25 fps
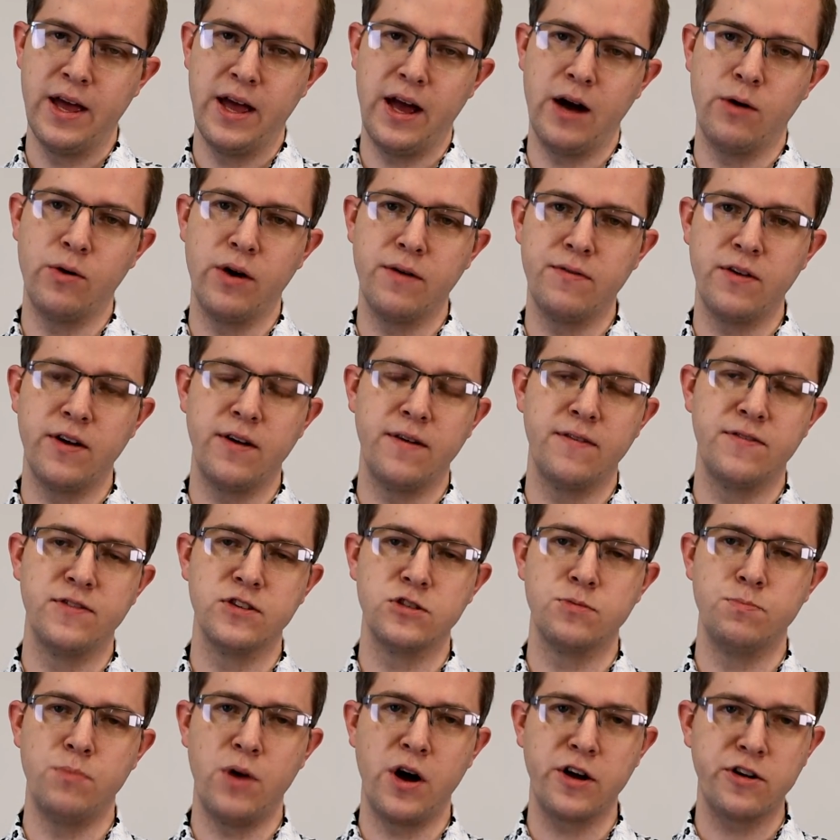However, if
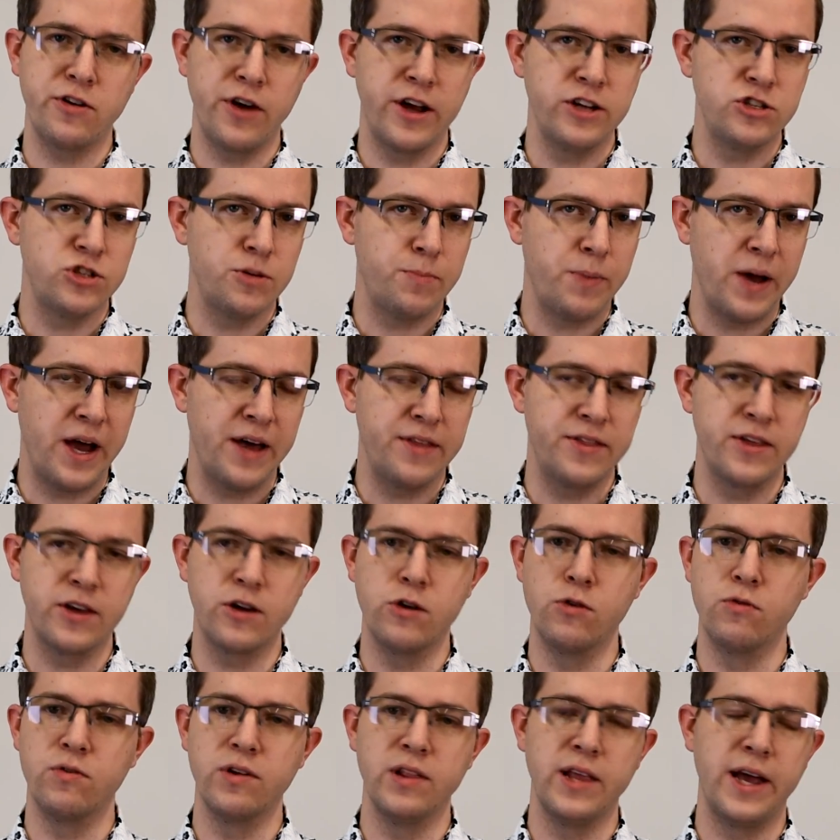it's
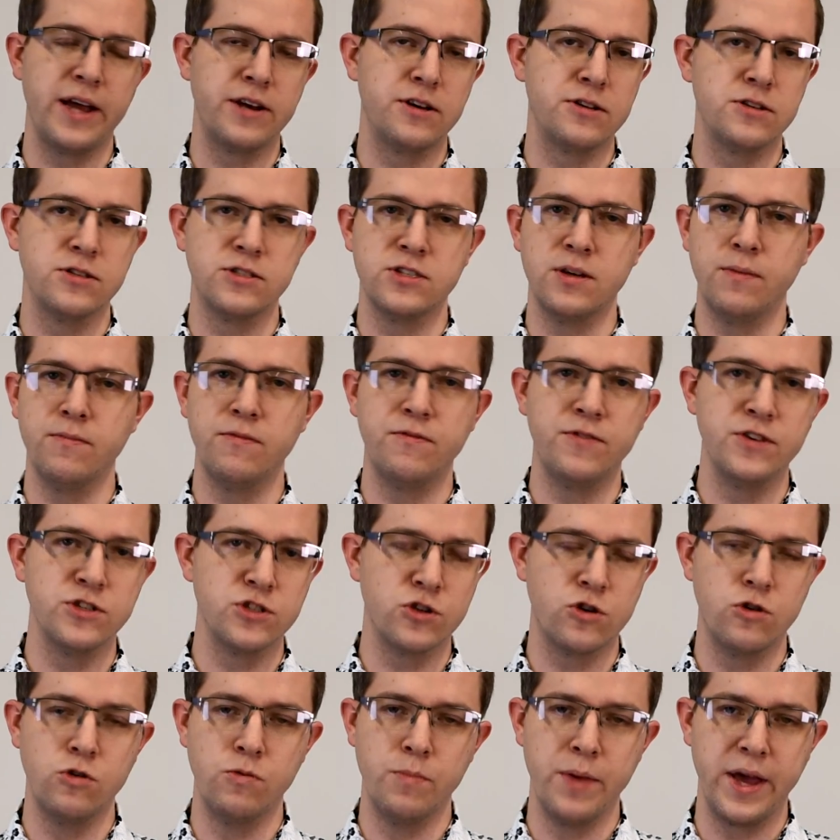microangiopathic or related to some
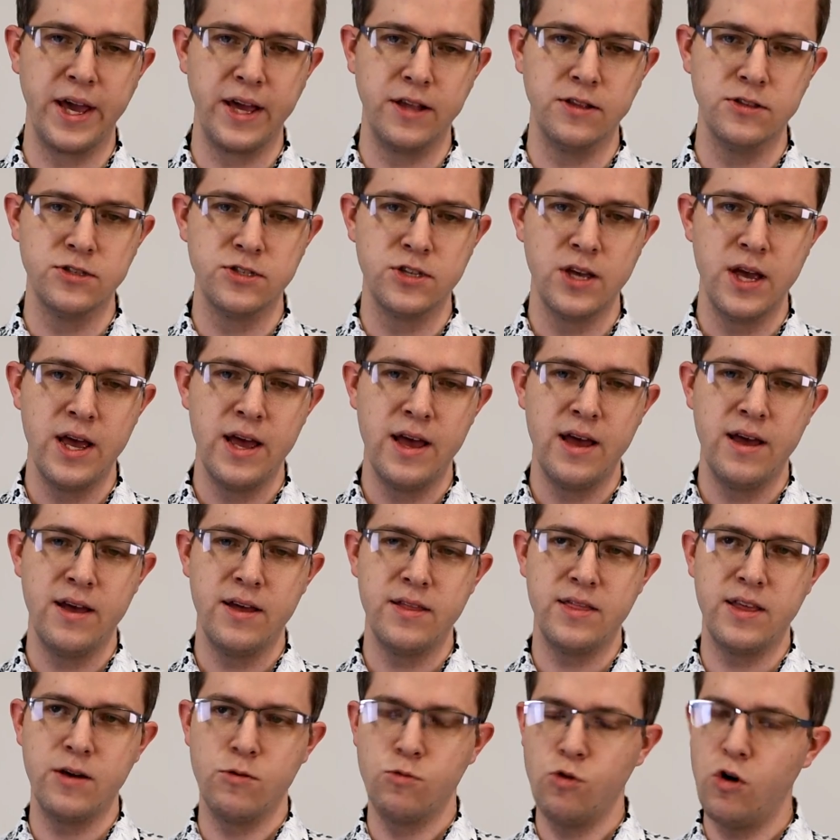physical means,
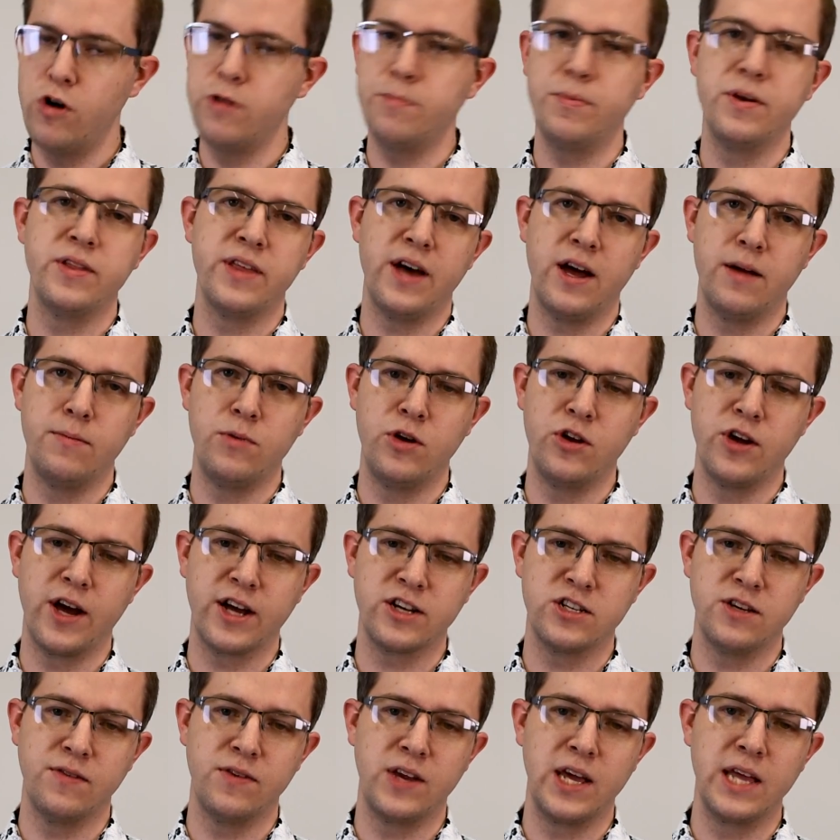there won't be that immune
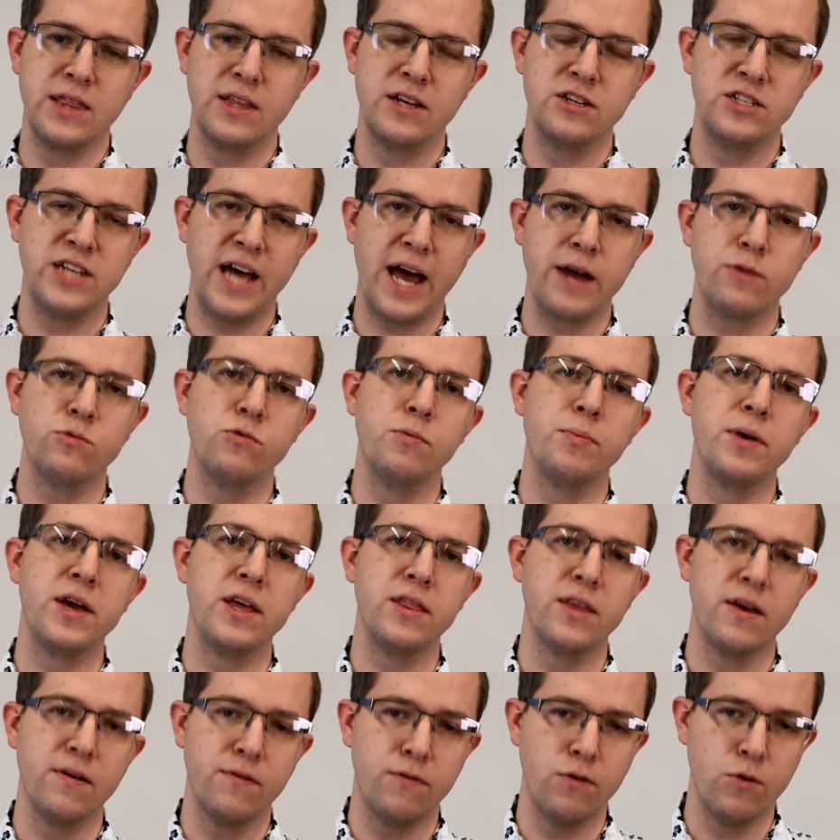activity and the DAT will
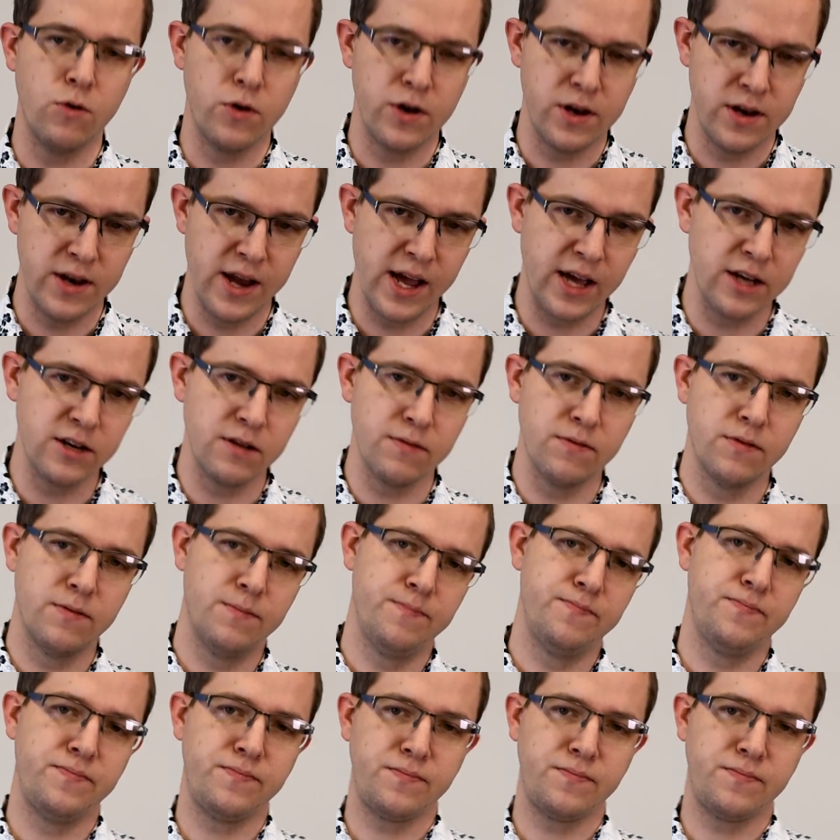be therefore negative.